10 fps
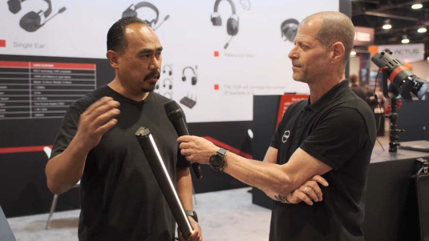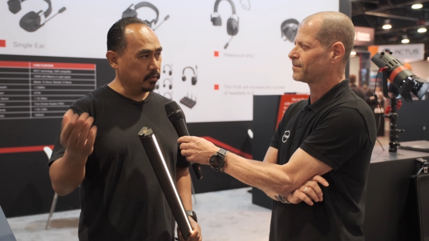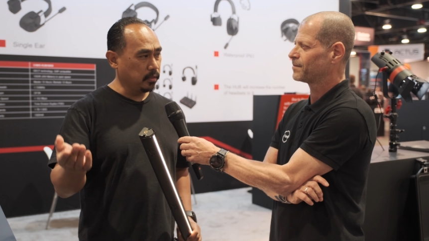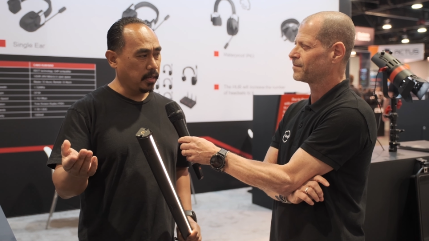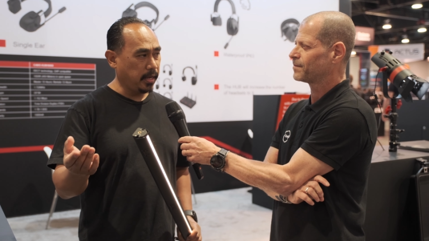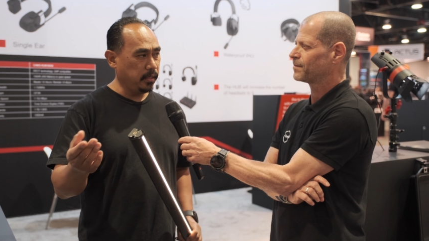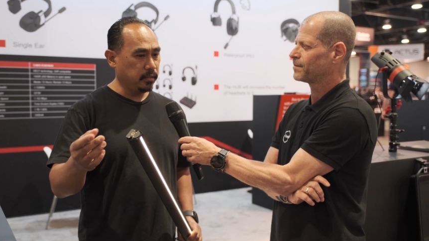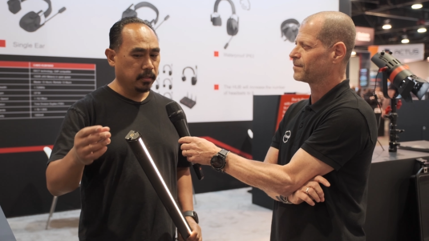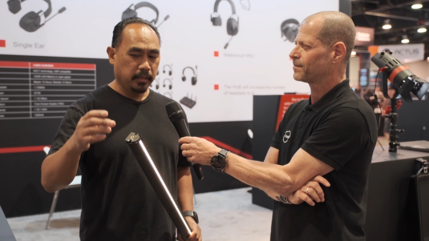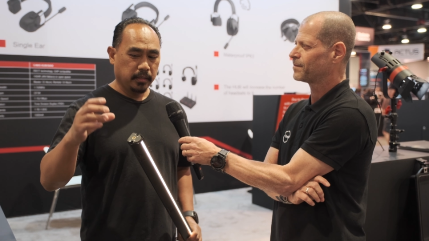Speaker 1: out of the light
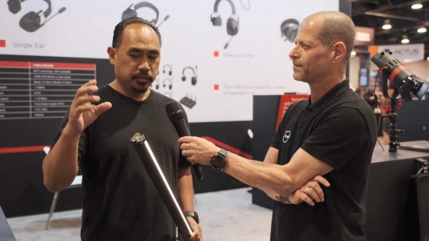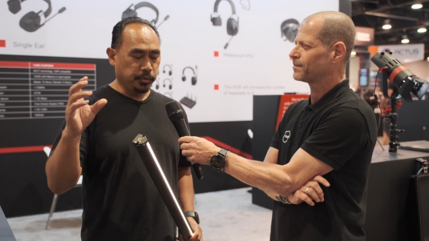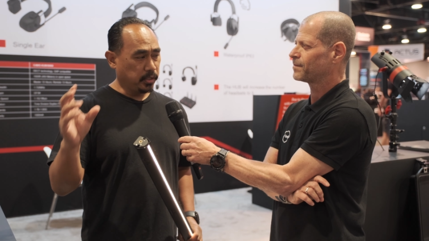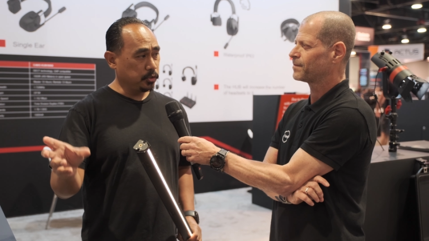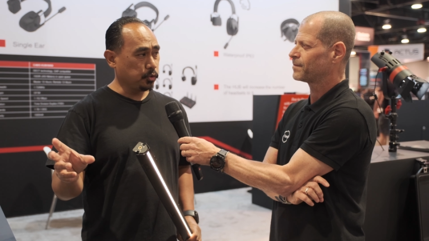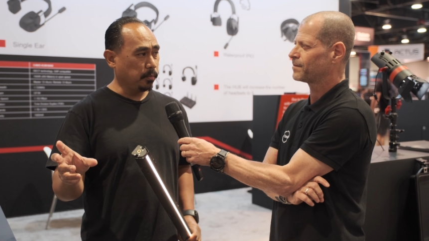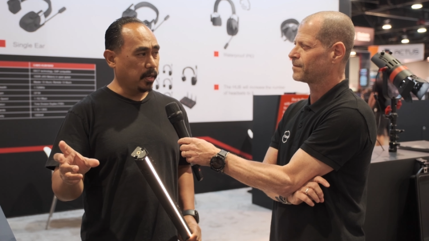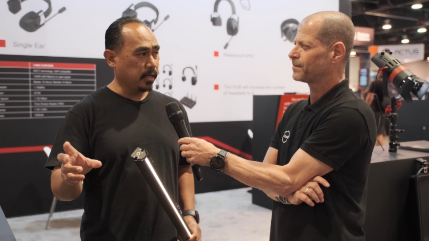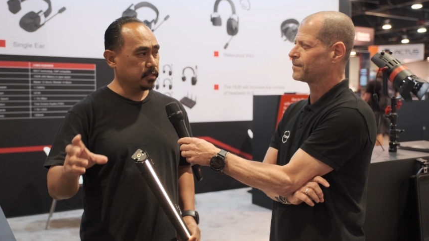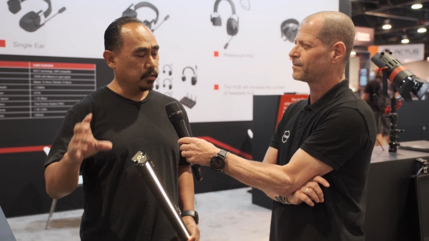to a control
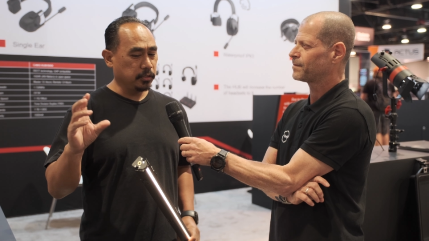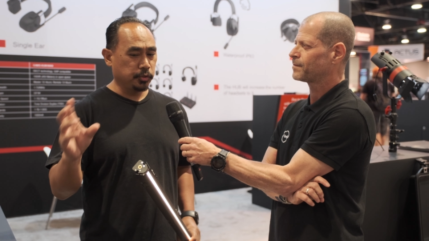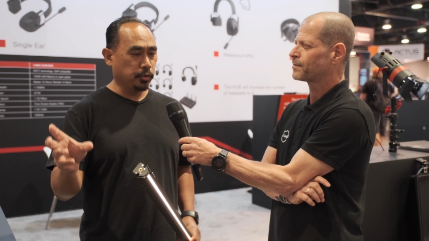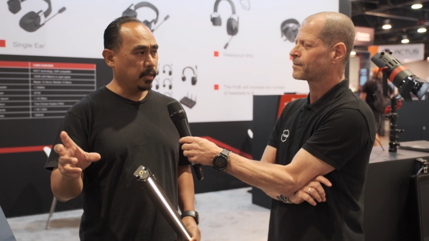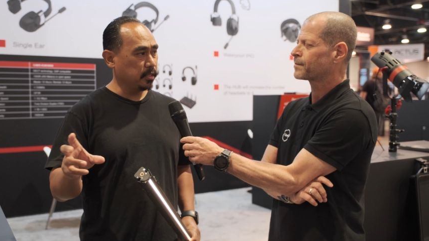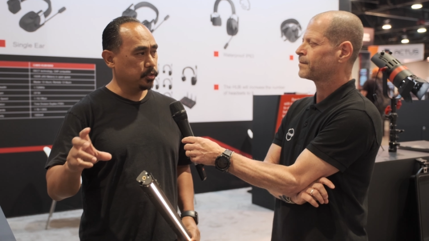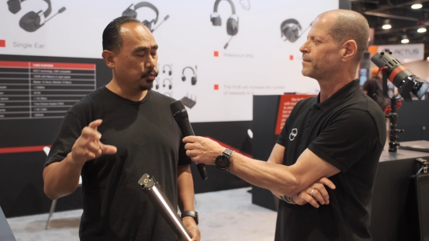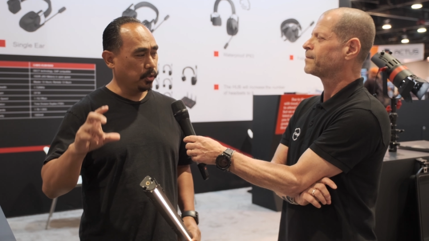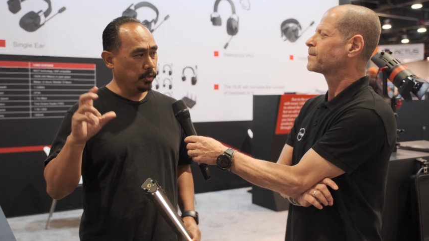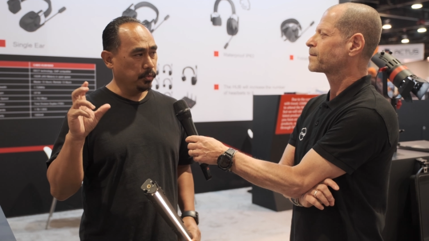box, and the control box is
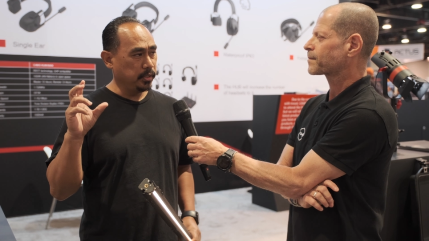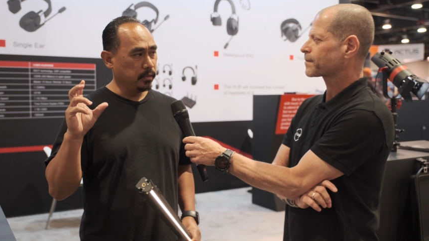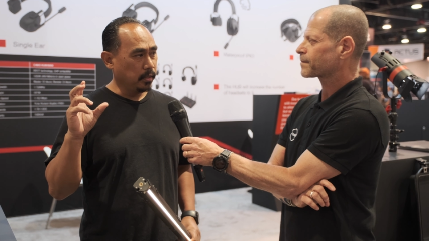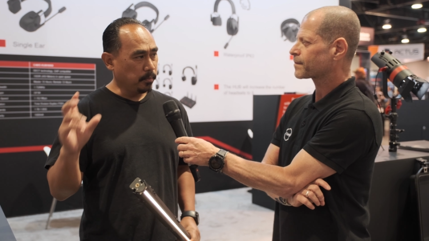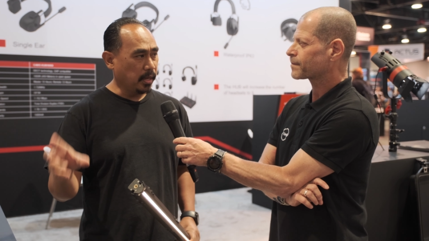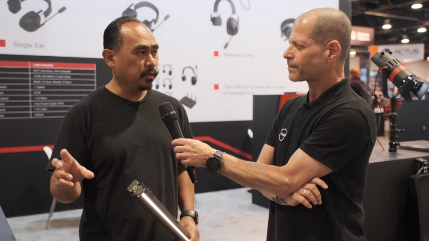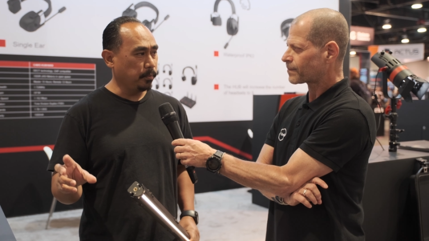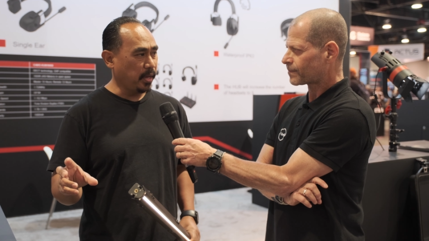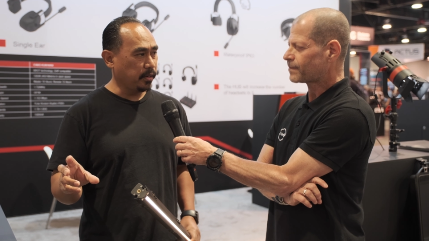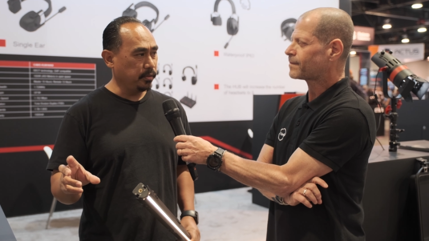where you would mount a
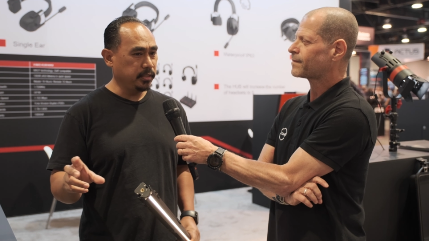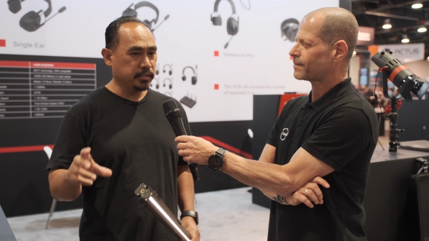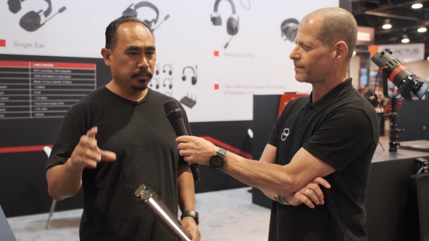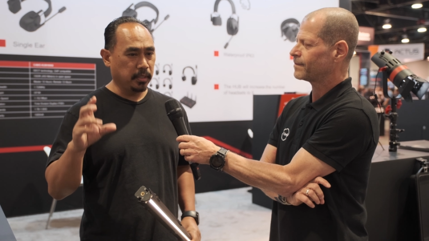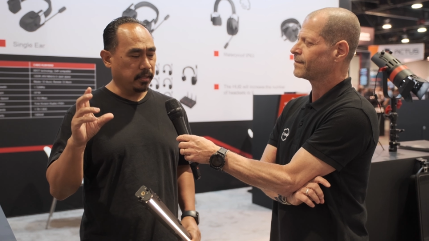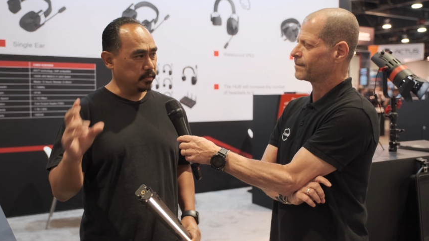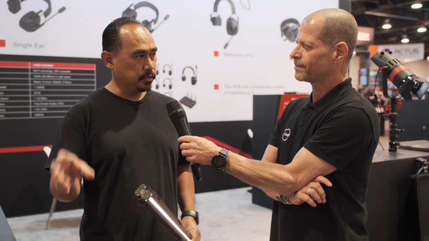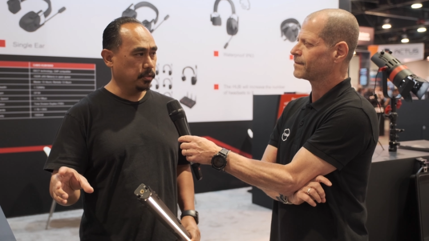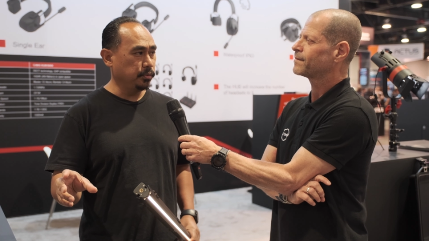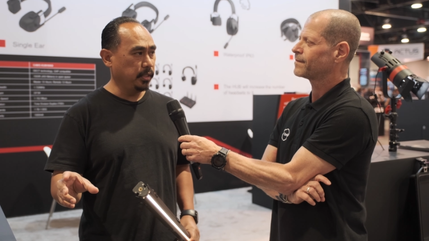battery, something like a
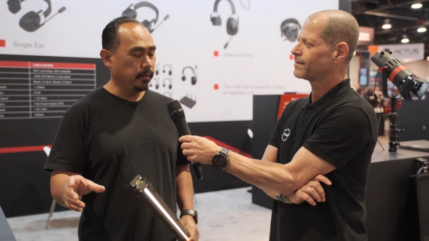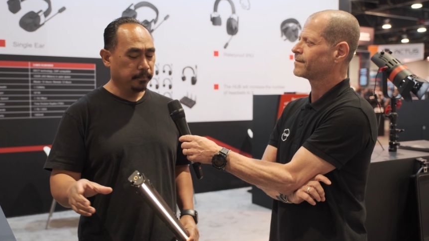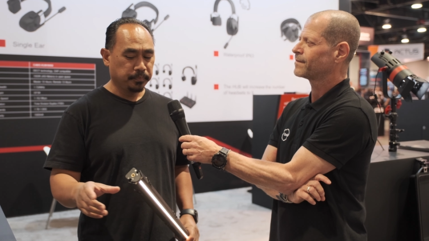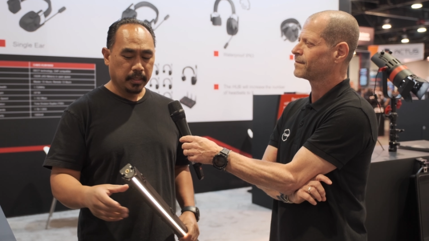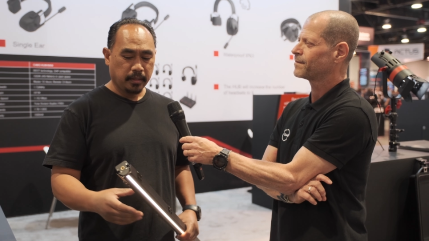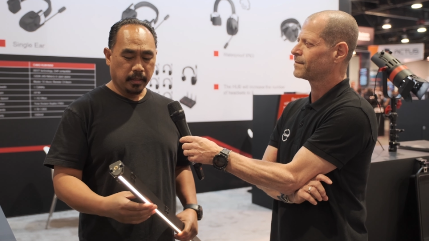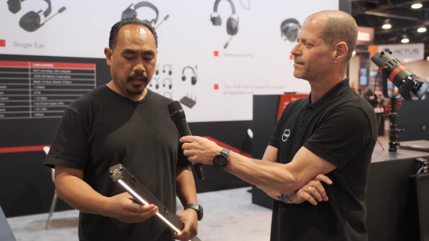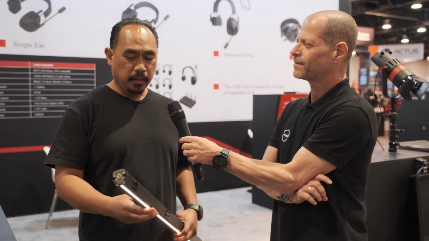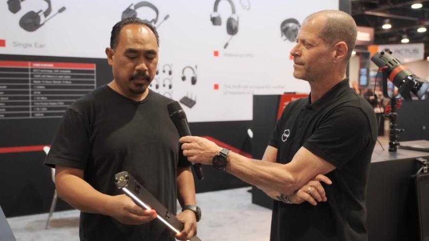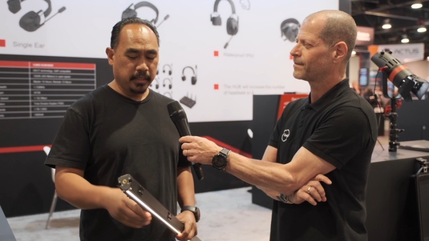Sony,
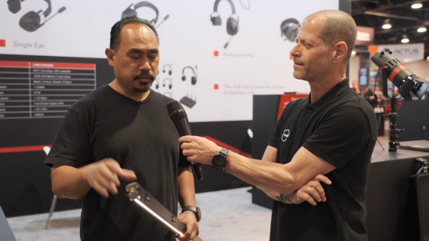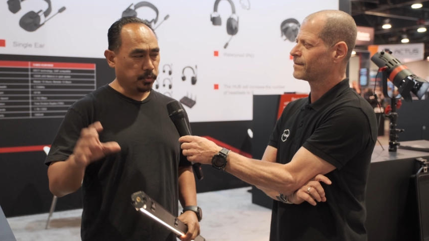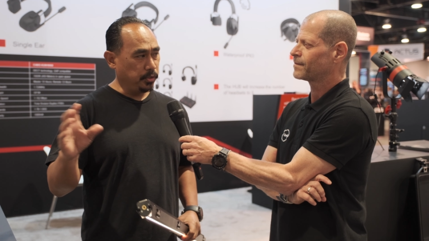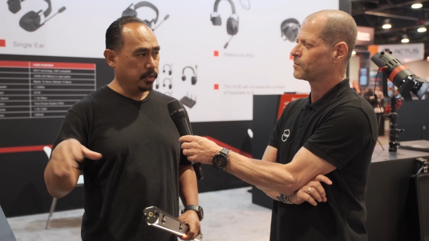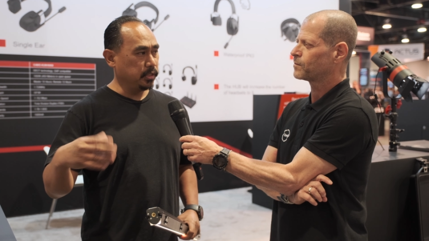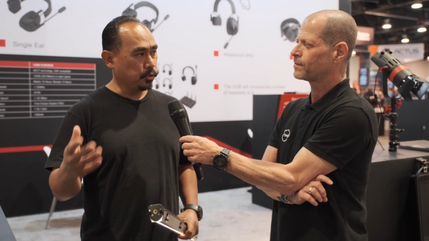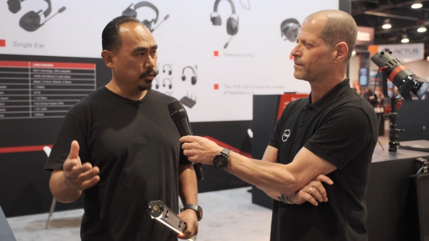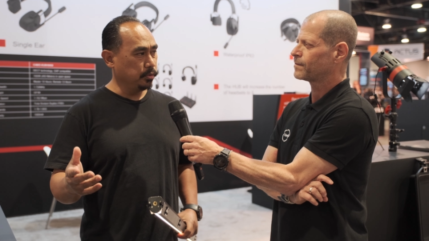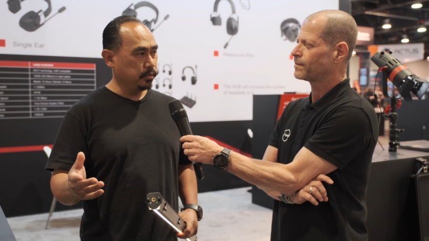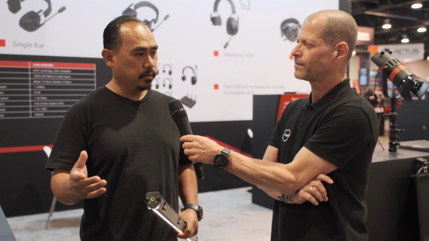um, and that's where you
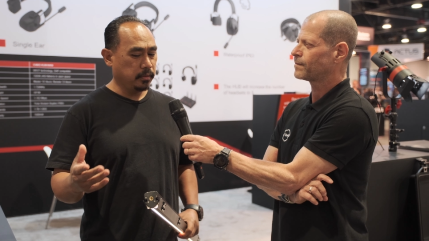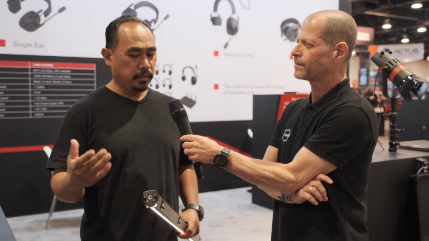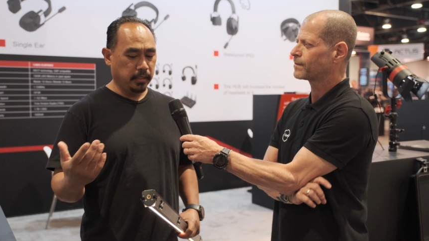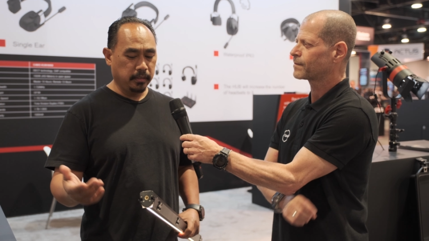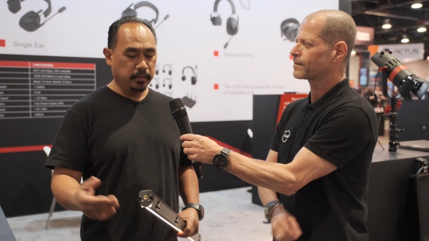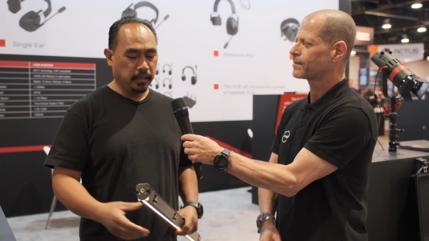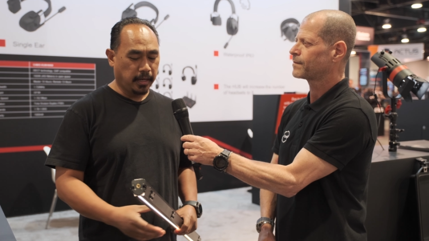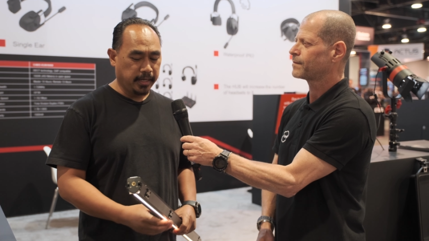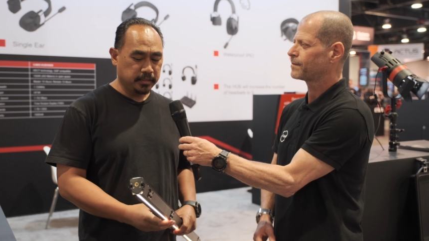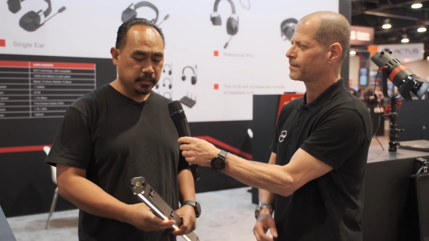control the the
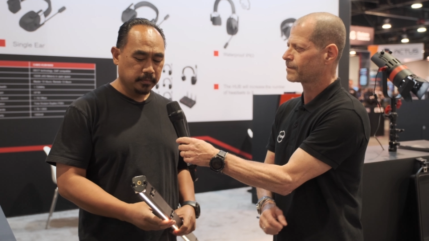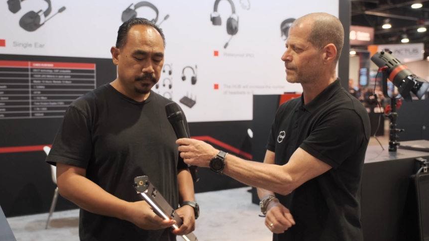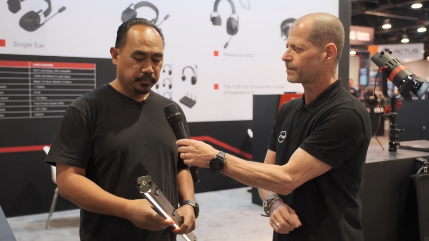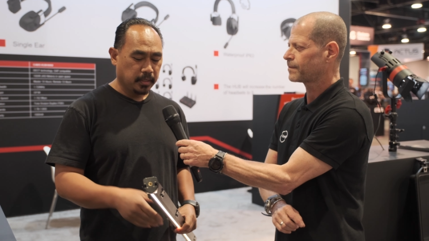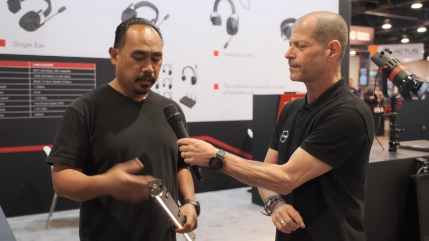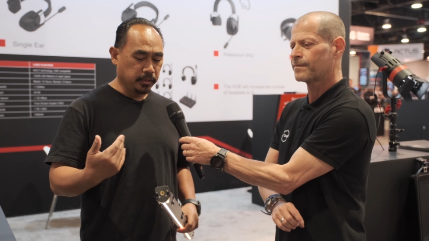lights. On